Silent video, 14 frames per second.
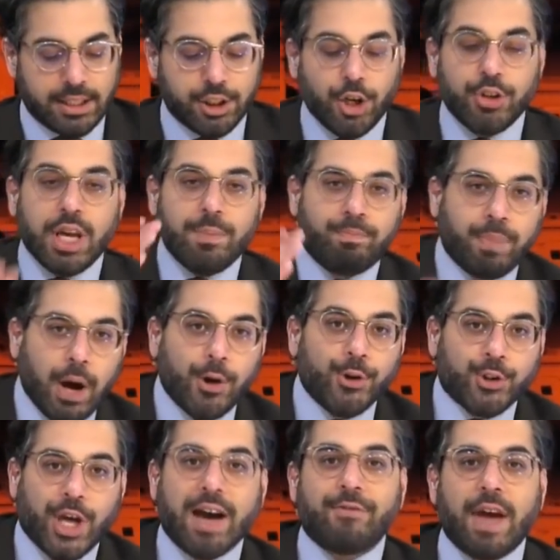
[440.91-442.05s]
So they both
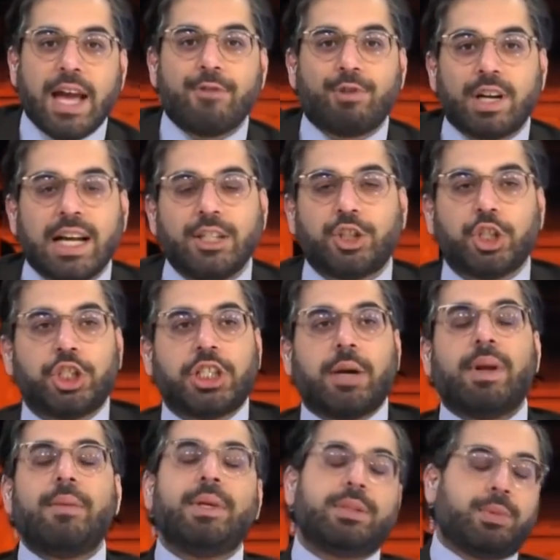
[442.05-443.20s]
have a relationship.
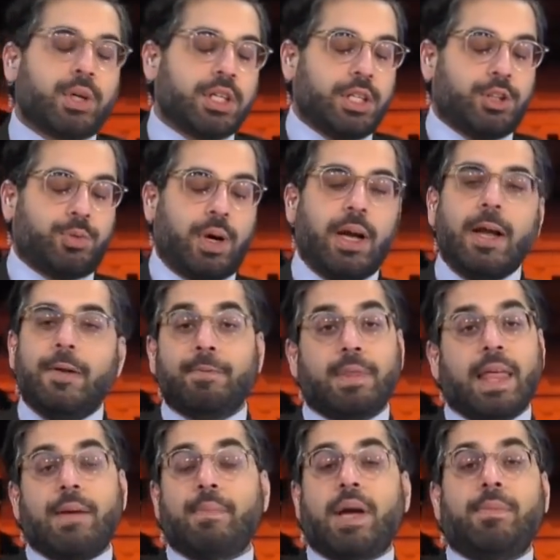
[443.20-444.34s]
Let me put it this way.
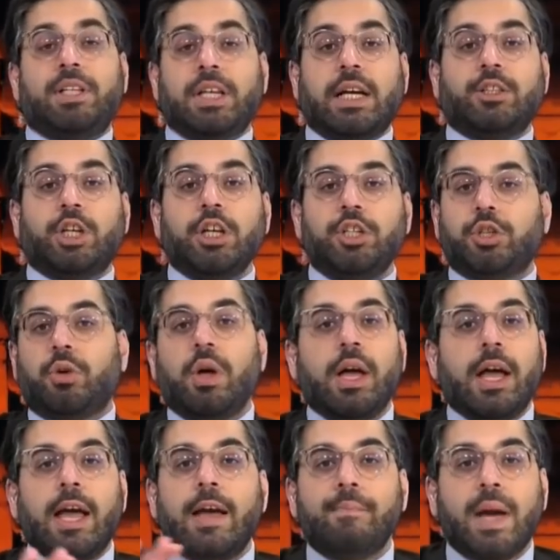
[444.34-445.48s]
That may be tangential.
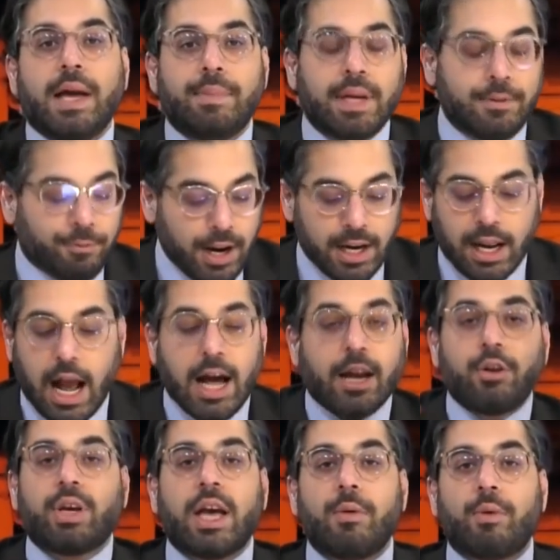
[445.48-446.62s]
It may be friendly. I
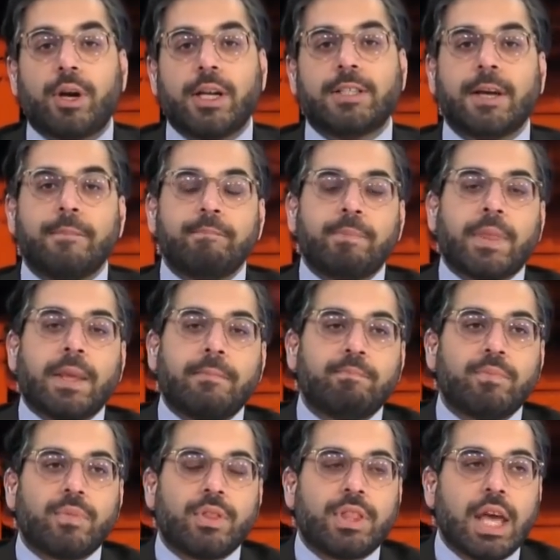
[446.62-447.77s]
don't care what it is.
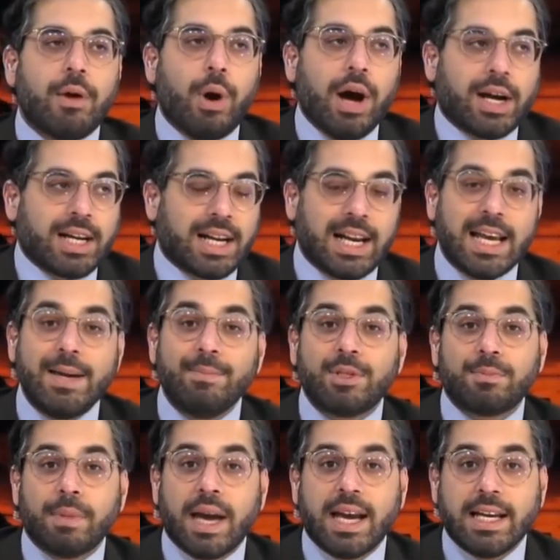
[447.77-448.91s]
There were claims
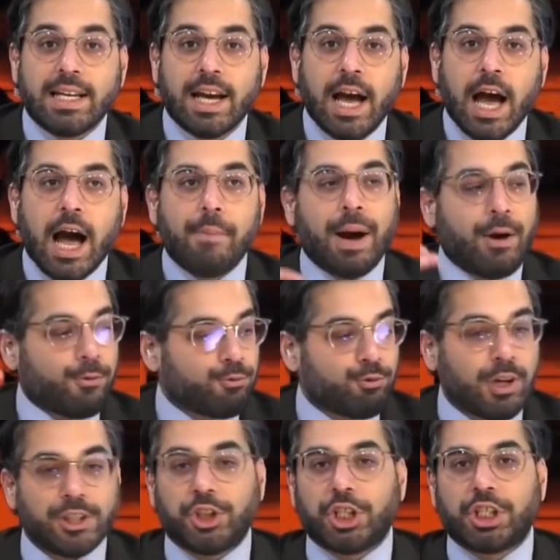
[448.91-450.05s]
made about
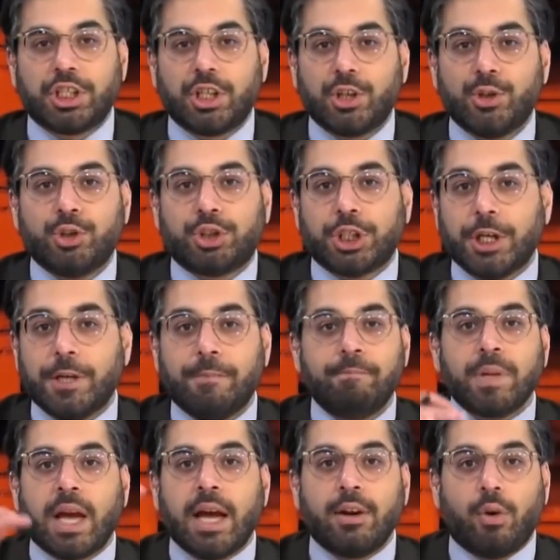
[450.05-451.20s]
Russia collusion
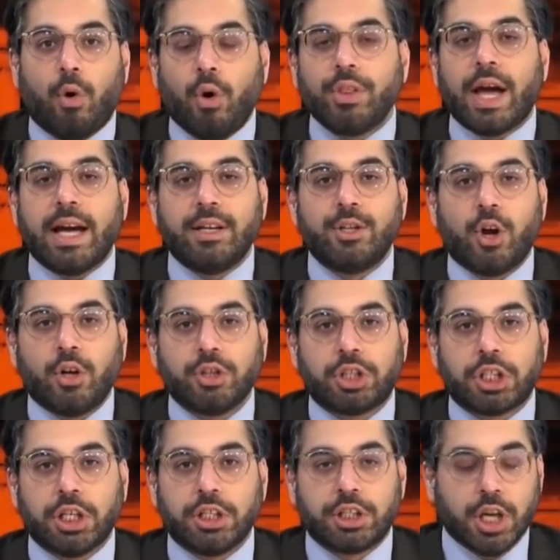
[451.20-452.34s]
and all that
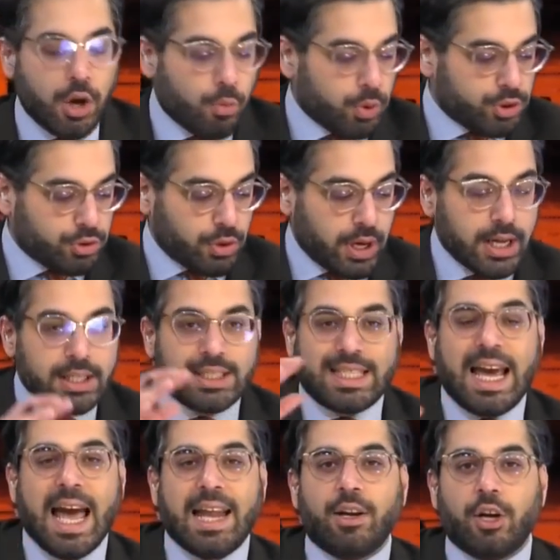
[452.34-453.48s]
nonsense, which were
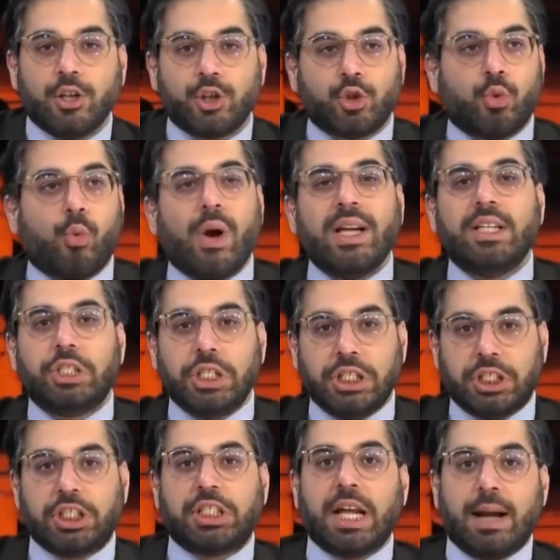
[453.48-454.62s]
10, 20
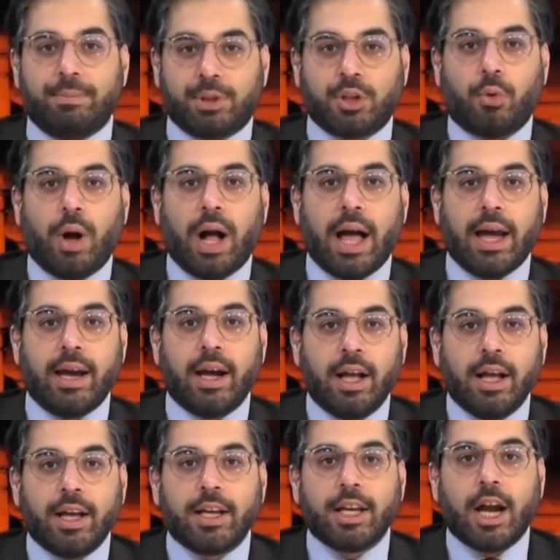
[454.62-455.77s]
steps away.
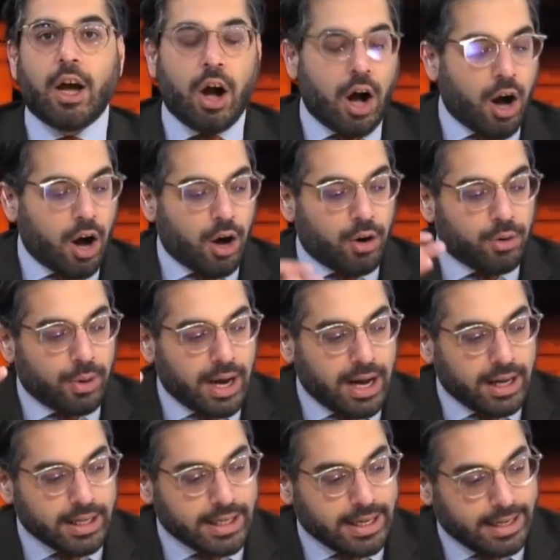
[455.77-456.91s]

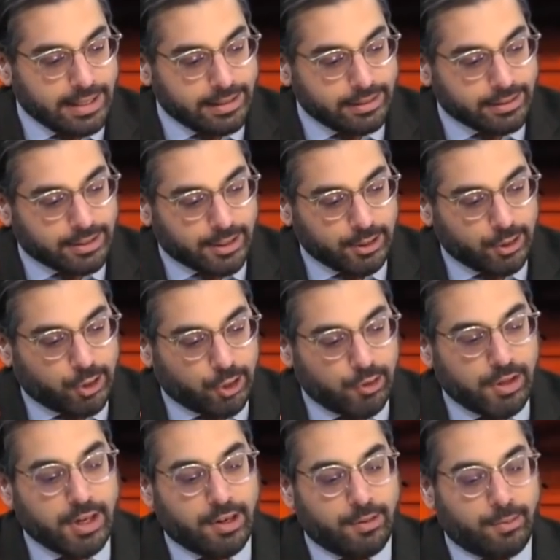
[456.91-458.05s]
Don
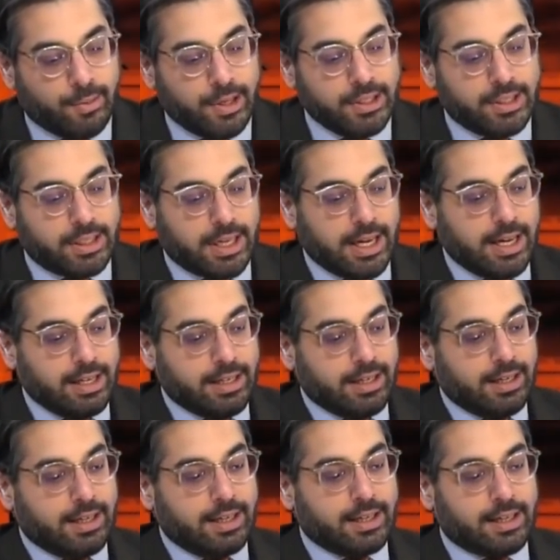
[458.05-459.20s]
Jr. once had
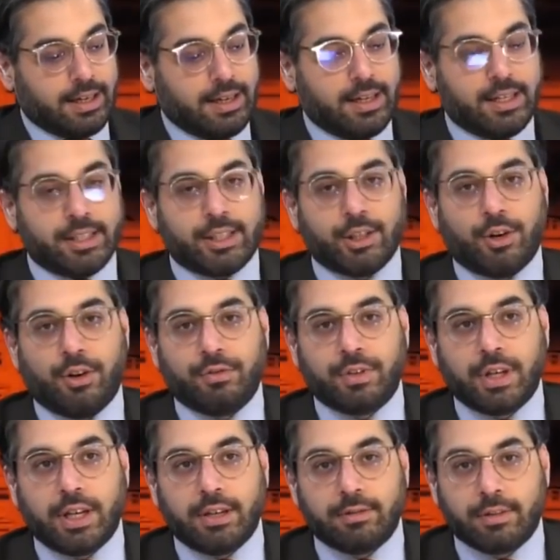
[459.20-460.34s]
a glass of
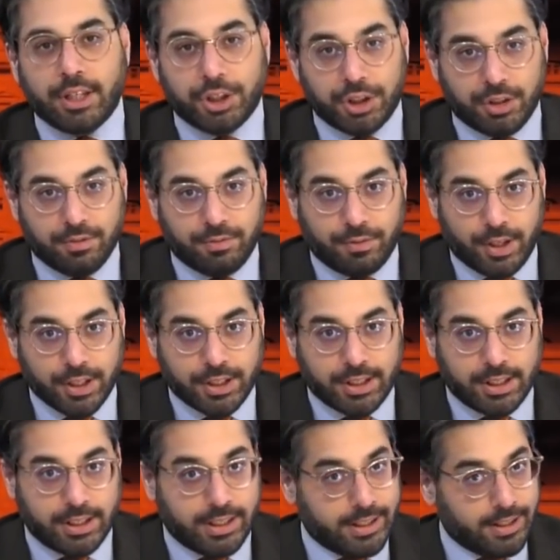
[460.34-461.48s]
Russian
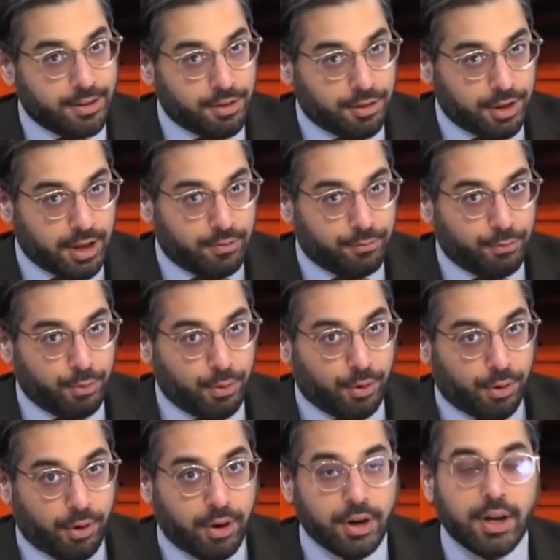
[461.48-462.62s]
vodka, and
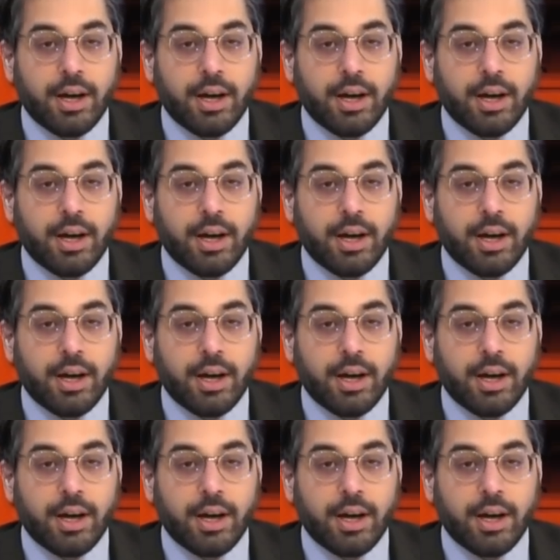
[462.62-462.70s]
therefore...